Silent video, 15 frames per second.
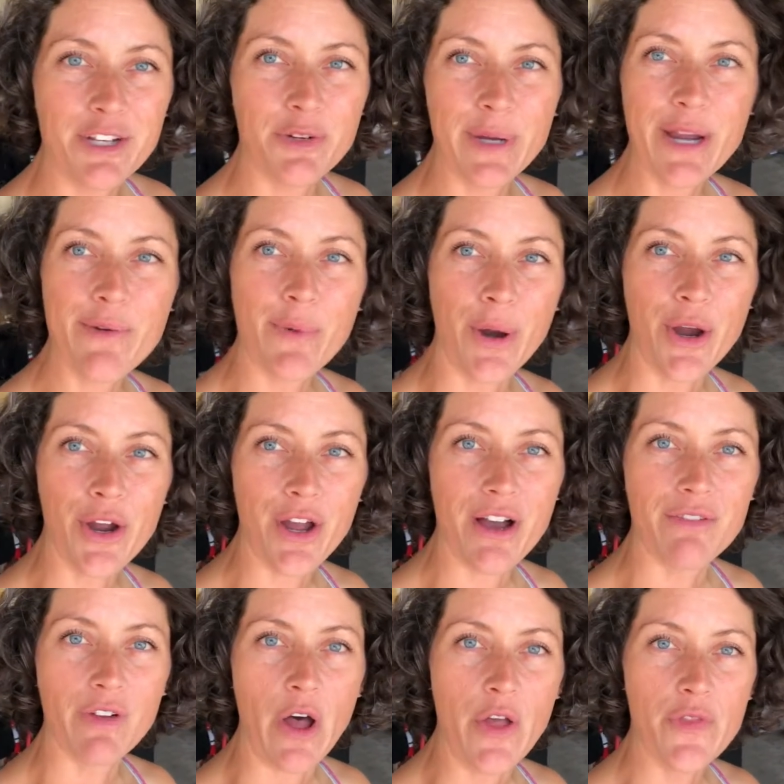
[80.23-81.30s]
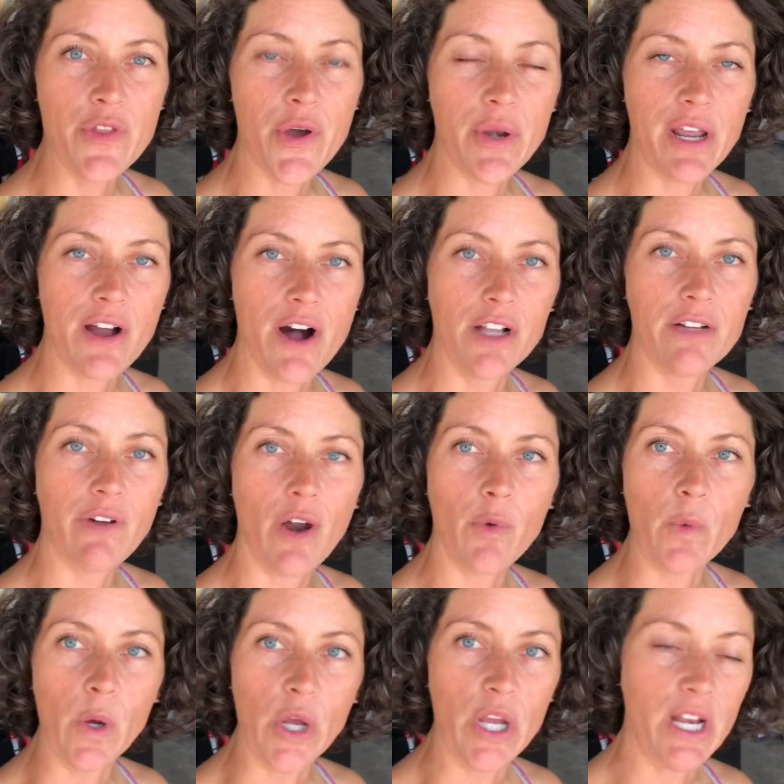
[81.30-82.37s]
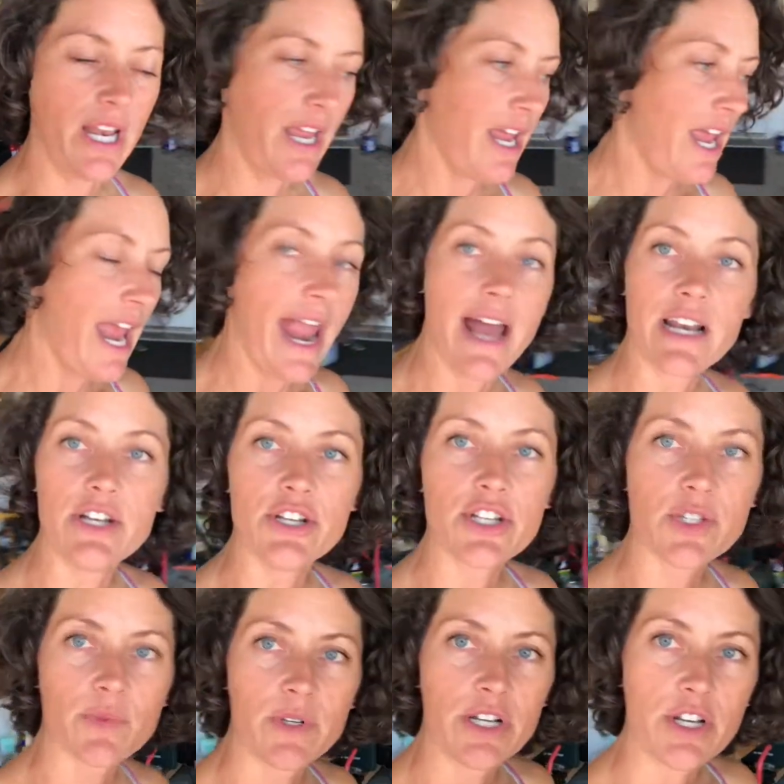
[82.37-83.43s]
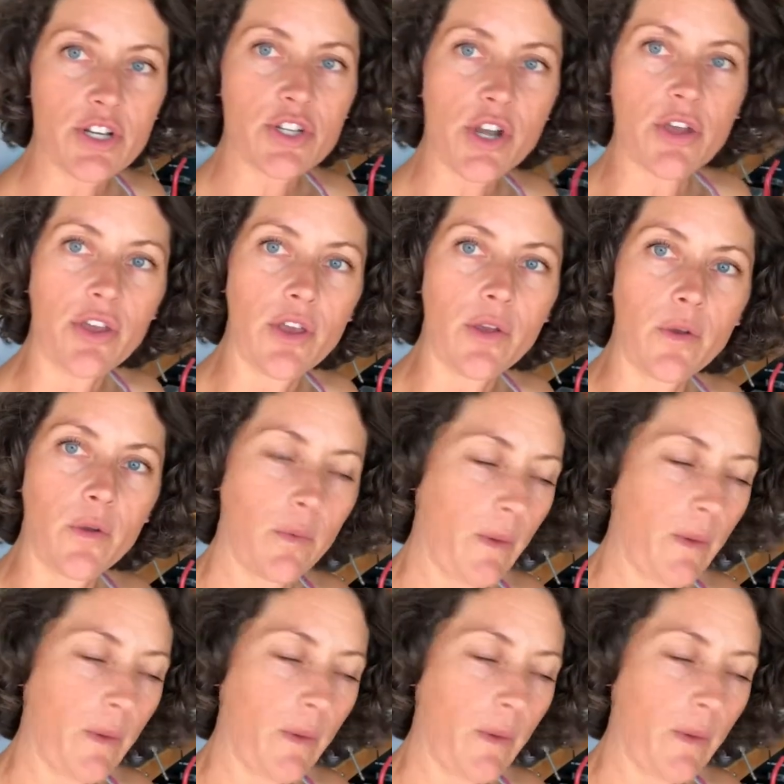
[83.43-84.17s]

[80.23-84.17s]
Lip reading: quick work of unloading all of our wood, and I just wanted to show you